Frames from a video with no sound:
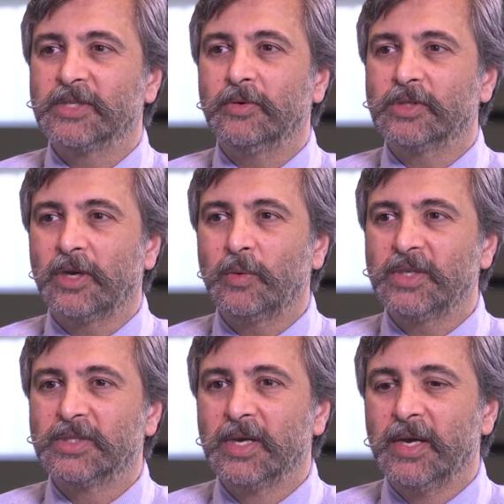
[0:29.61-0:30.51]
So
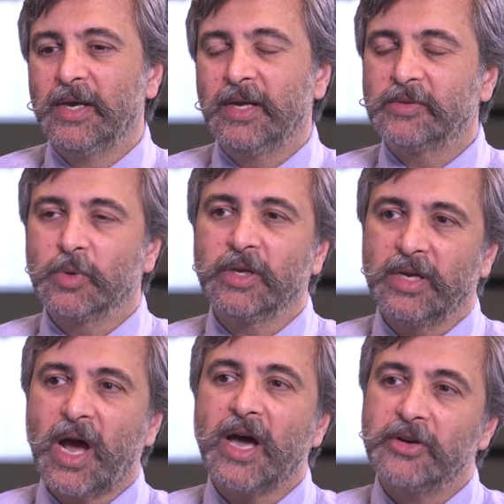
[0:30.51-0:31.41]
it's really
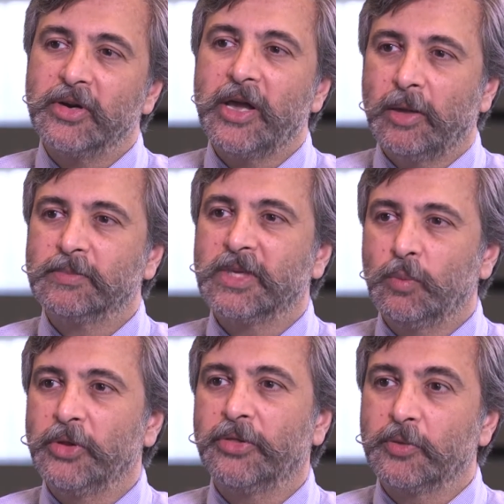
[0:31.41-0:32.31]
an honor to help someone